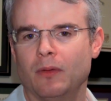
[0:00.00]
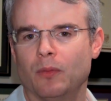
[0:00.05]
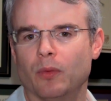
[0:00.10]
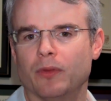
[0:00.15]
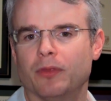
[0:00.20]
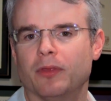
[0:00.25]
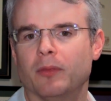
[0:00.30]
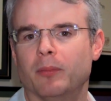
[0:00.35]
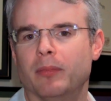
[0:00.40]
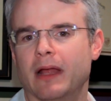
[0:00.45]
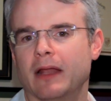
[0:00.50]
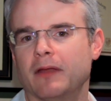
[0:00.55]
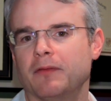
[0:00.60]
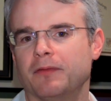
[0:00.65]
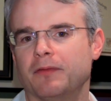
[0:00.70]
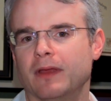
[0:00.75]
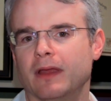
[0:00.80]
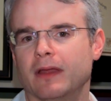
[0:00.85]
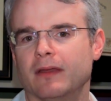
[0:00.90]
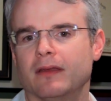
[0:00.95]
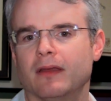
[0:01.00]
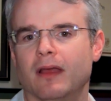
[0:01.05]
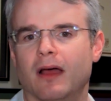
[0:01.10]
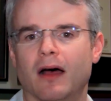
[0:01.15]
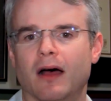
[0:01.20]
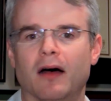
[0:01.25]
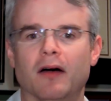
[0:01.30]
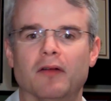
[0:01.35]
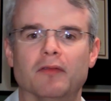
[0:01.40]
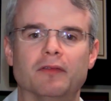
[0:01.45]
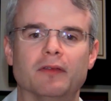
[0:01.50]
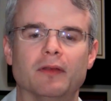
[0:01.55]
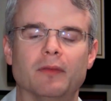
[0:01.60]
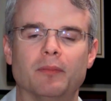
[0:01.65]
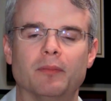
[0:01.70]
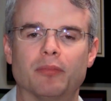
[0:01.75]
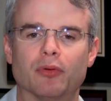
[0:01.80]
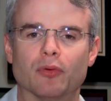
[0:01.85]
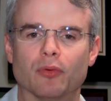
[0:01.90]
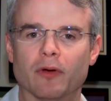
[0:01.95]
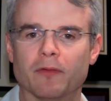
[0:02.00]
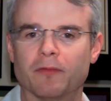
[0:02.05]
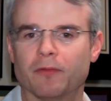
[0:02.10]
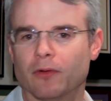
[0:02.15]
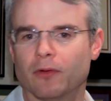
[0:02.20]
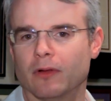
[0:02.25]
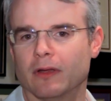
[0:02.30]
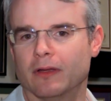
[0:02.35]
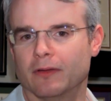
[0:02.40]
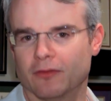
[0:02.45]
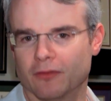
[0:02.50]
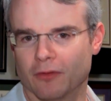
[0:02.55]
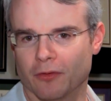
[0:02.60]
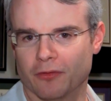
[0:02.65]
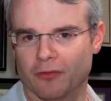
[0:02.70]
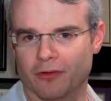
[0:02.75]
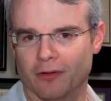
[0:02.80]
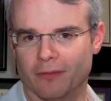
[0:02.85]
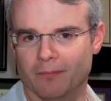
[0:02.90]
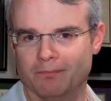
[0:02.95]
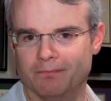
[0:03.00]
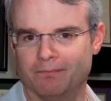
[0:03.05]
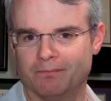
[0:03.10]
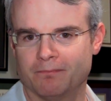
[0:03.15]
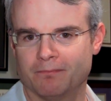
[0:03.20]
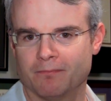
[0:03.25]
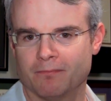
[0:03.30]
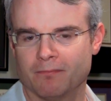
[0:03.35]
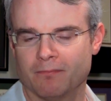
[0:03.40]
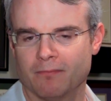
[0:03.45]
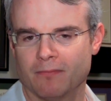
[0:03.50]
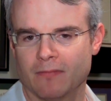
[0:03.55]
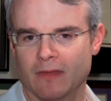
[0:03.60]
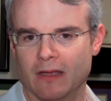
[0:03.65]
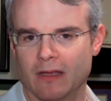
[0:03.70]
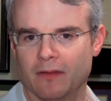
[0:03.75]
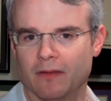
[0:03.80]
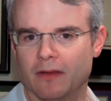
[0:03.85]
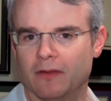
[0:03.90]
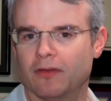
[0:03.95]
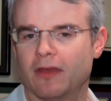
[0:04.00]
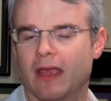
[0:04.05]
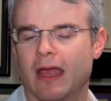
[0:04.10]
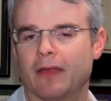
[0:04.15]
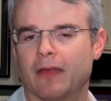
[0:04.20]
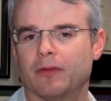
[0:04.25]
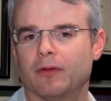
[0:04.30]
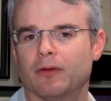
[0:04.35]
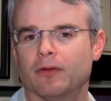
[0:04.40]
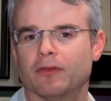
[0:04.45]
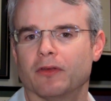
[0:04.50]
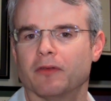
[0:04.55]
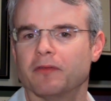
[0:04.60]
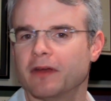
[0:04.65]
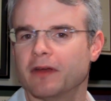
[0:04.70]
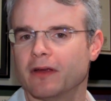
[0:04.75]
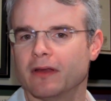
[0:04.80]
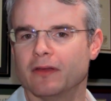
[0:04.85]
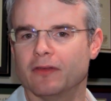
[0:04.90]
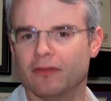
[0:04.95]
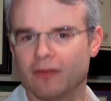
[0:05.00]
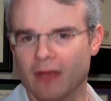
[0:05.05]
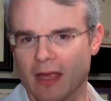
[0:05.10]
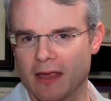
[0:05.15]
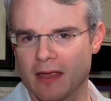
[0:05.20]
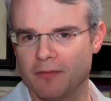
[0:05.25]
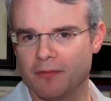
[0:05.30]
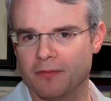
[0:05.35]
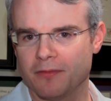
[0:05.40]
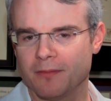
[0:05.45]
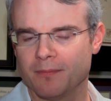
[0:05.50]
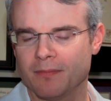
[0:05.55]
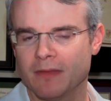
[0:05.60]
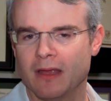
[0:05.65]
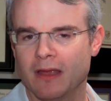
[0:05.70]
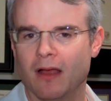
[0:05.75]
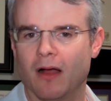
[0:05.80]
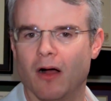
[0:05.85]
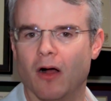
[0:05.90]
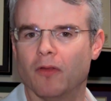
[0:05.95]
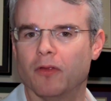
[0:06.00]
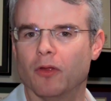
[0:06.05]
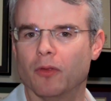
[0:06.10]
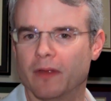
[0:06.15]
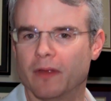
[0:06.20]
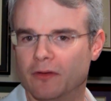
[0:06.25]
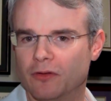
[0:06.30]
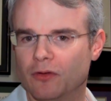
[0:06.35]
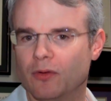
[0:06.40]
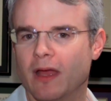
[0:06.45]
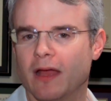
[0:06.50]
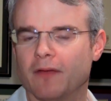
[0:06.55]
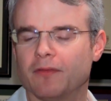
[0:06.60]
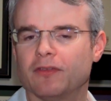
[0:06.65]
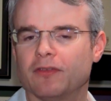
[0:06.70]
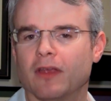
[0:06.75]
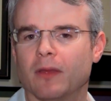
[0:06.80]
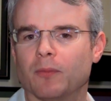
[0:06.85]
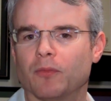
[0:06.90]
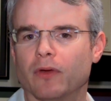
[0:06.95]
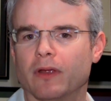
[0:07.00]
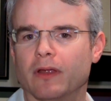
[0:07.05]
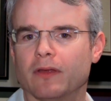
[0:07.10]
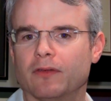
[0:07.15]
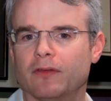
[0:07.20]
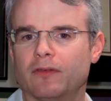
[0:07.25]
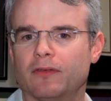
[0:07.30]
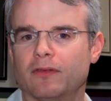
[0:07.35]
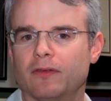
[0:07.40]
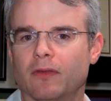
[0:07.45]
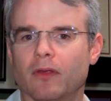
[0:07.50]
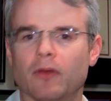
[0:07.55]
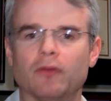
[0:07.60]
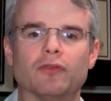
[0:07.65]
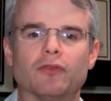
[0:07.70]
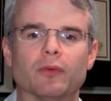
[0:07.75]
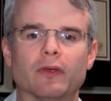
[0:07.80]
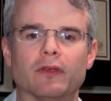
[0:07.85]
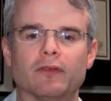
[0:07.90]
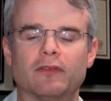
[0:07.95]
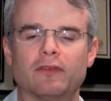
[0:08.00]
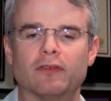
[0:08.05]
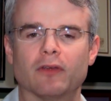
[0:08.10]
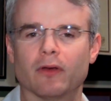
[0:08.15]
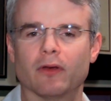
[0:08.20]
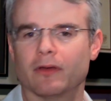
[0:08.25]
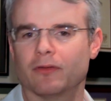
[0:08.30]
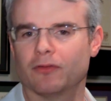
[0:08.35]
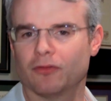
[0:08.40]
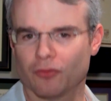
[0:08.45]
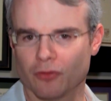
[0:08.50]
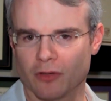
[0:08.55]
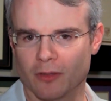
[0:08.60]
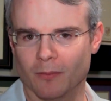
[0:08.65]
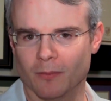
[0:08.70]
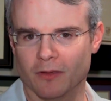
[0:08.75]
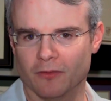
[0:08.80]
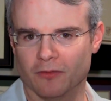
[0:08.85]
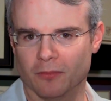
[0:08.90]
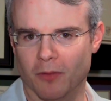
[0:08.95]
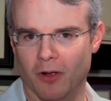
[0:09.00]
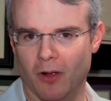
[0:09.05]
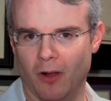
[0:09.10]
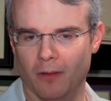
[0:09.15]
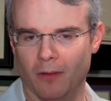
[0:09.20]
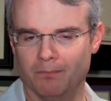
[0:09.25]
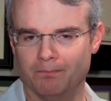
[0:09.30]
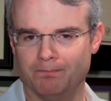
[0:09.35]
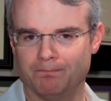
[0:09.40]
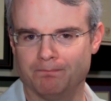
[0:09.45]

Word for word: with the benefit of peripheral insertion. These catheters are very safe, although they do have some risks, those risks are extremely small.